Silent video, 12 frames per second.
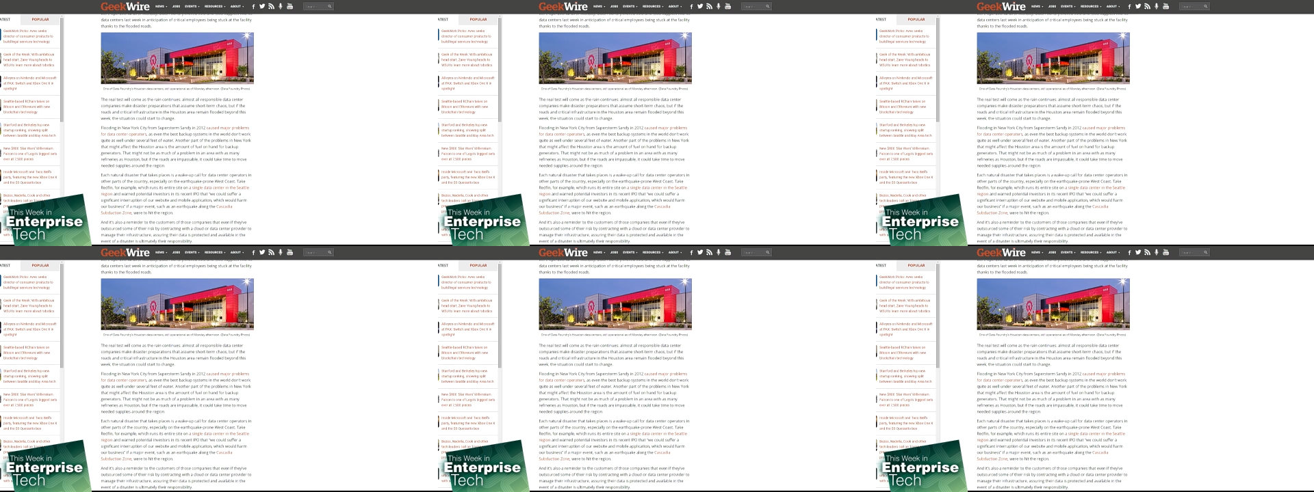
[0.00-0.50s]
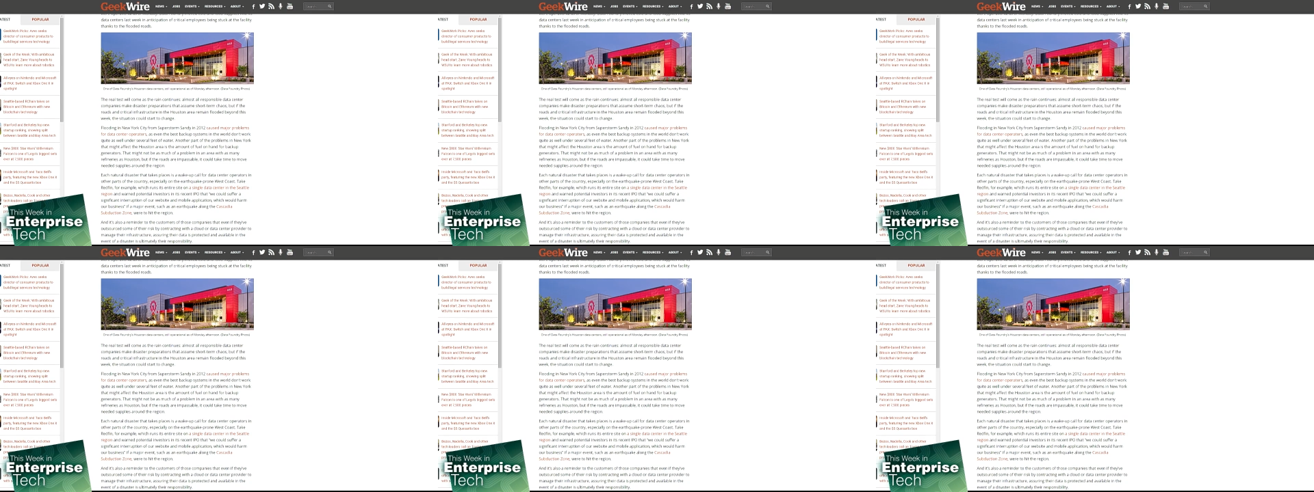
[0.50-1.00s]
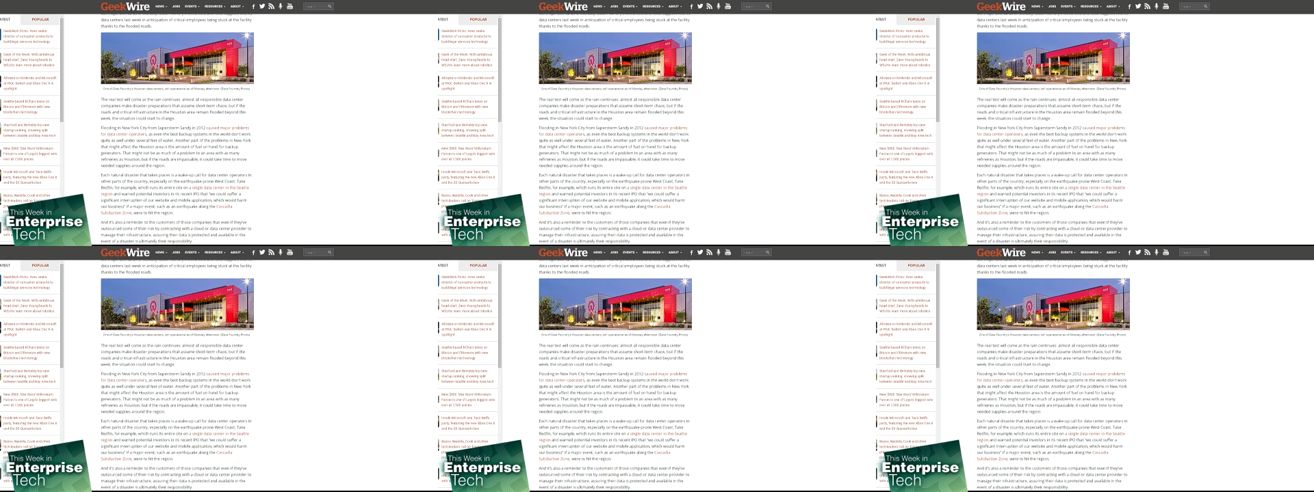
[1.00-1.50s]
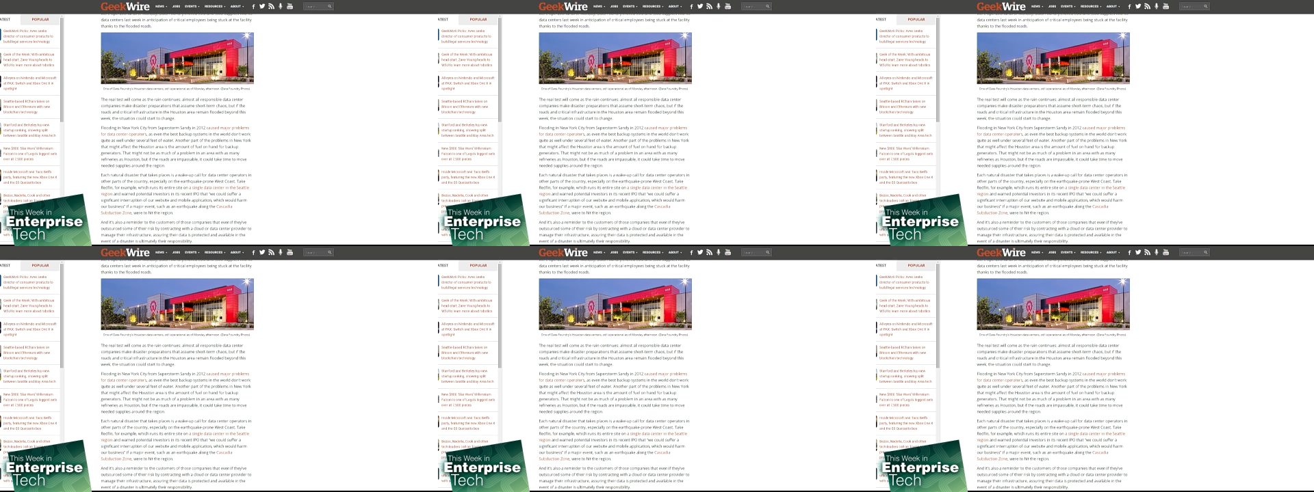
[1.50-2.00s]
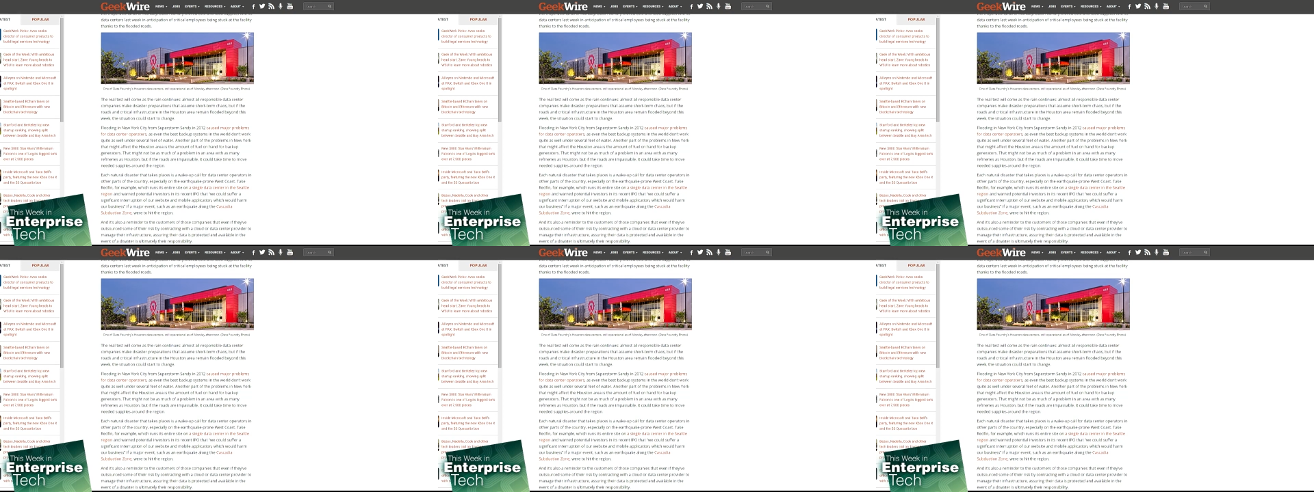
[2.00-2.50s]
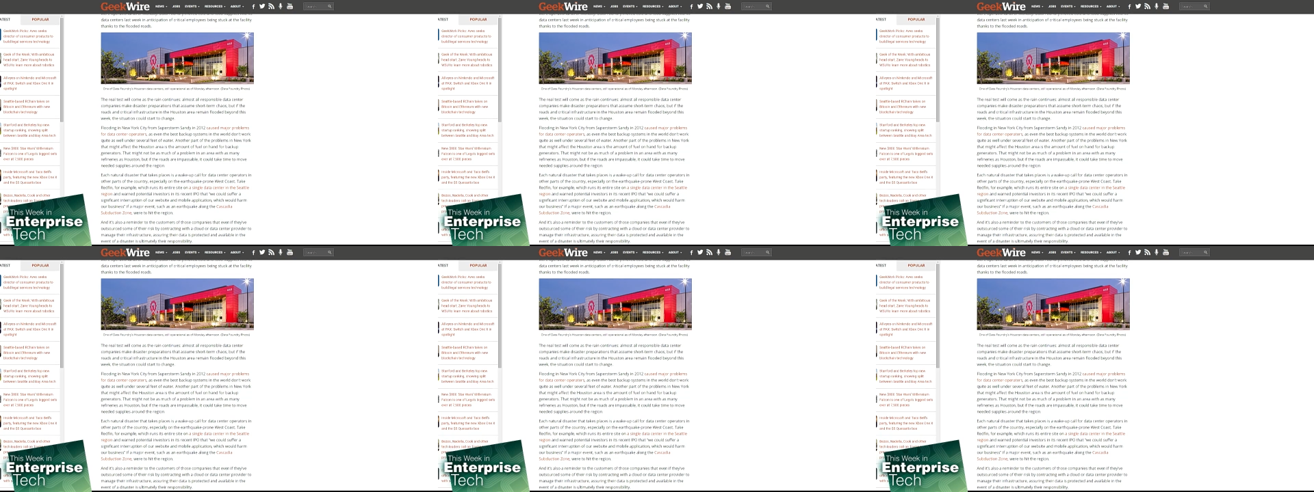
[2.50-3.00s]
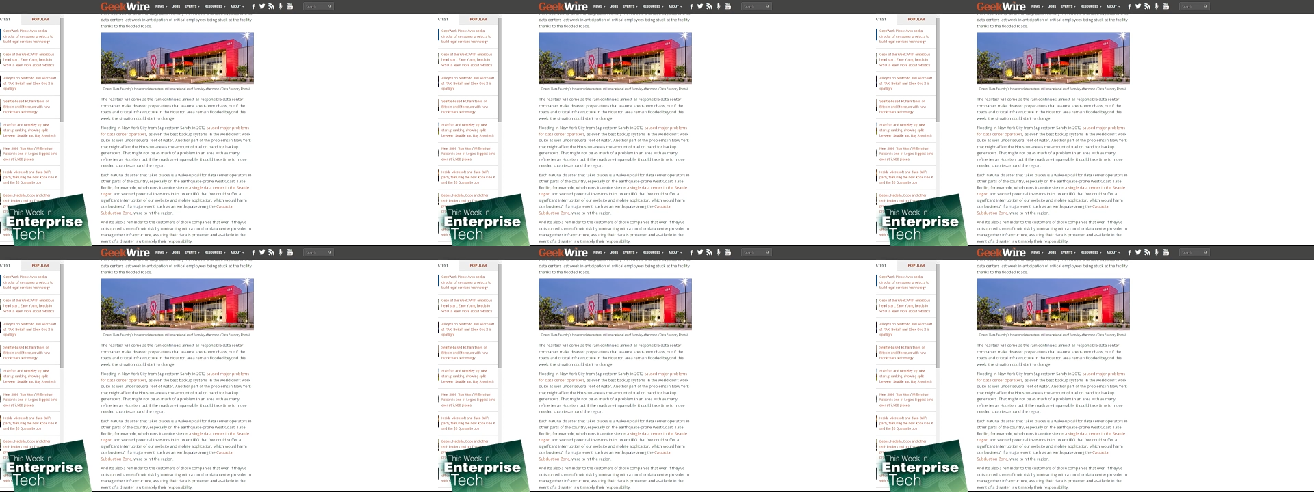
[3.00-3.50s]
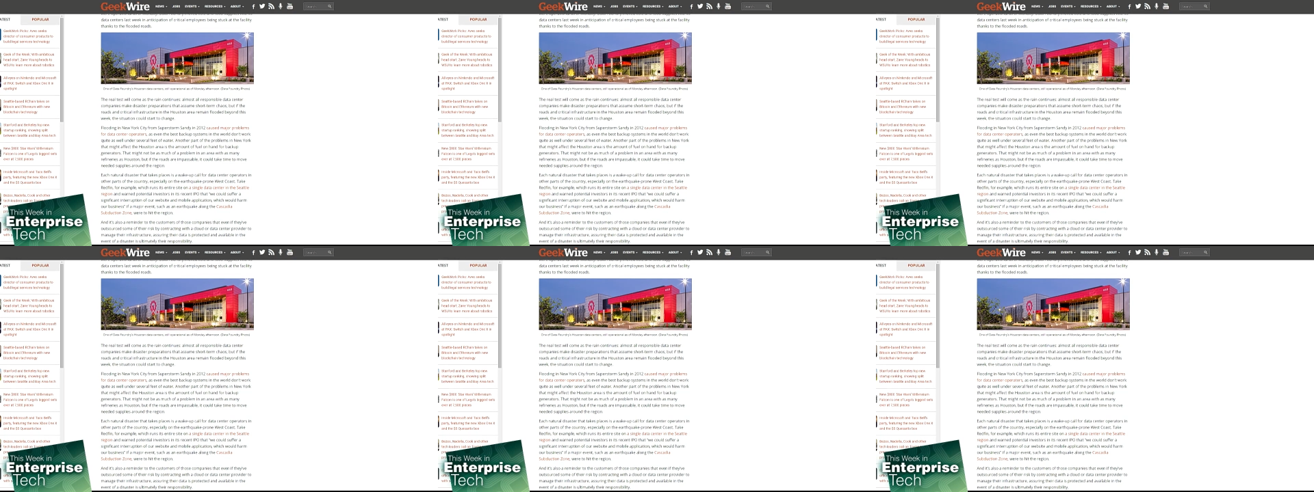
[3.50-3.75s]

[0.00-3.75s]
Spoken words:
(no speaker visible)